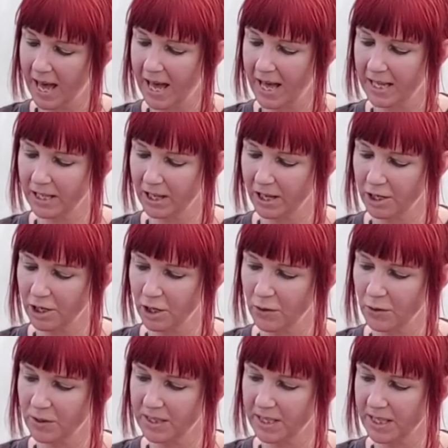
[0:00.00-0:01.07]
and I
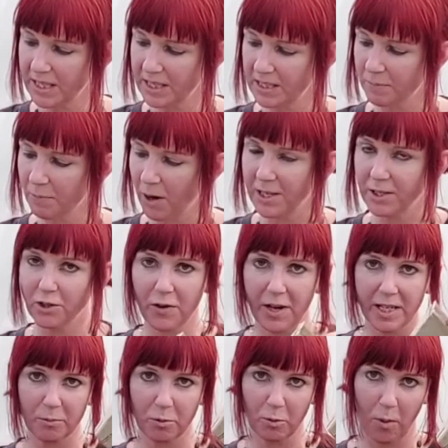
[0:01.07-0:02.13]
use these
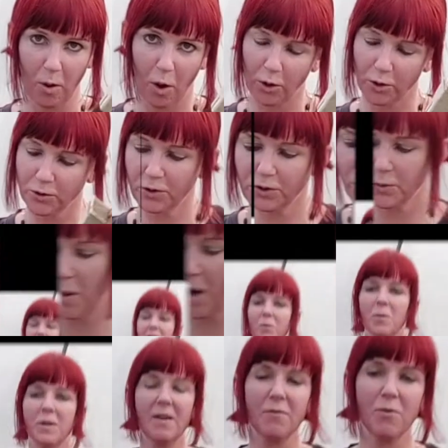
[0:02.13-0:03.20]
biodegradable pots as well.
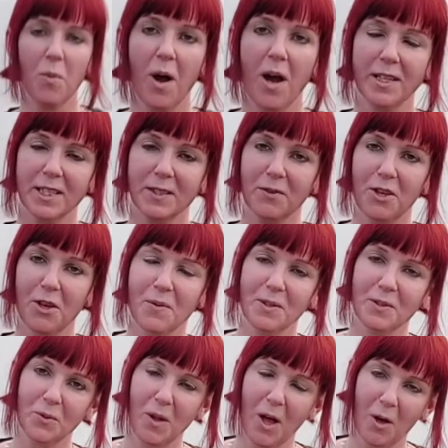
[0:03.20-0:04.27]
Whatever works for you,
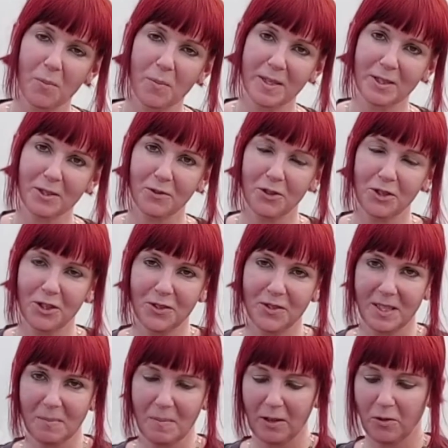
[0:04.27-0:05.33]
it's all helping to reduce
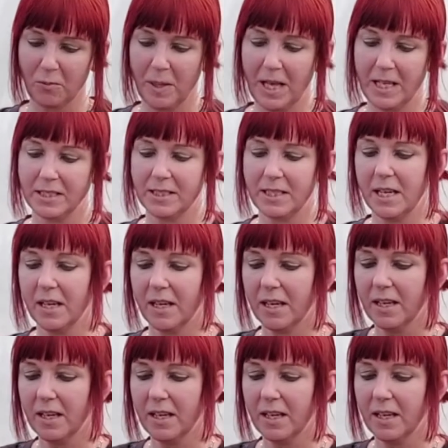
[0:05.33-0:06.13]
the amount of plastic.